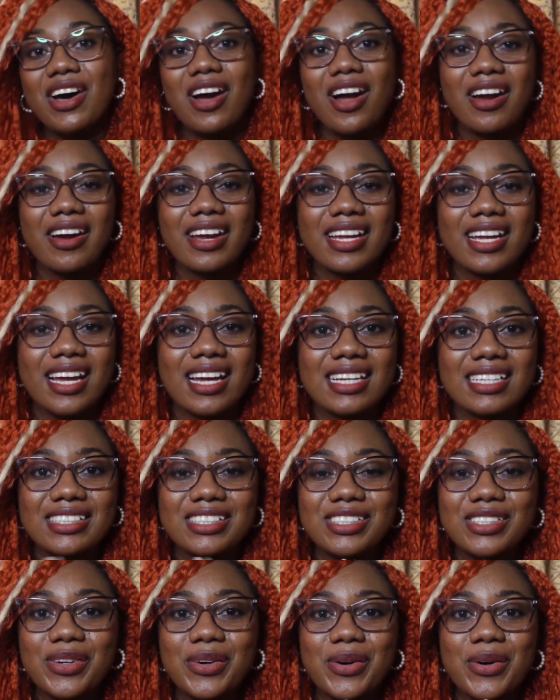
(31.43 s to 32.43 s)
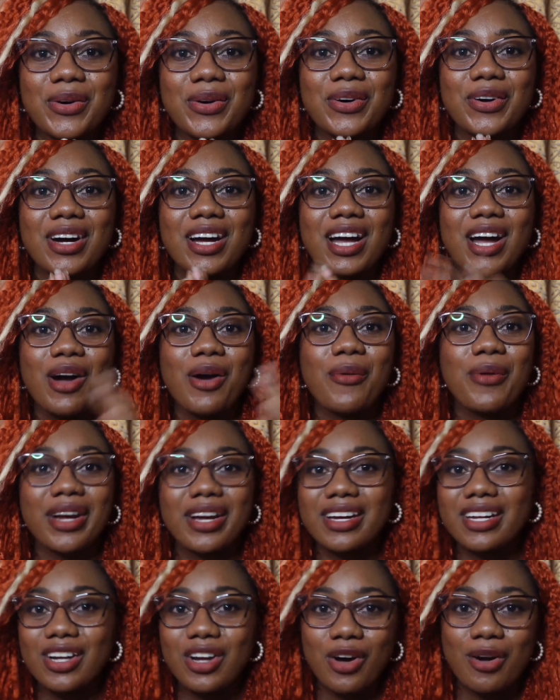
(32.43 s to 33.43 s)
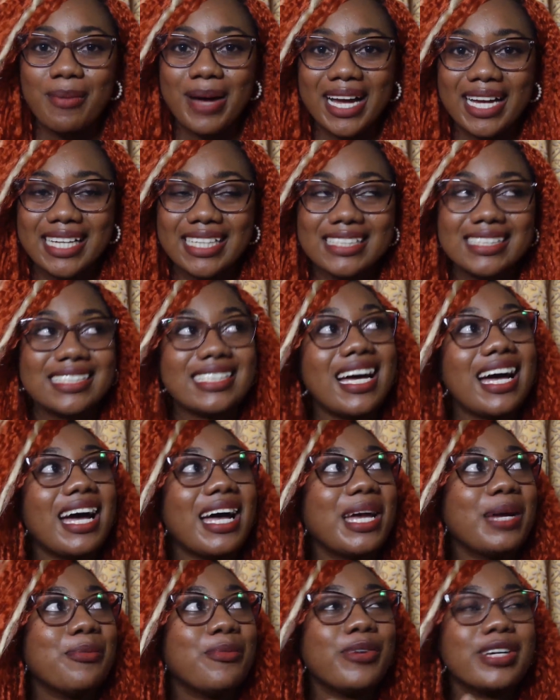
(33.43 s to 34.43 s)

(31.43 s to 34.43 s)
Alright guys, so we're gonna go back in time.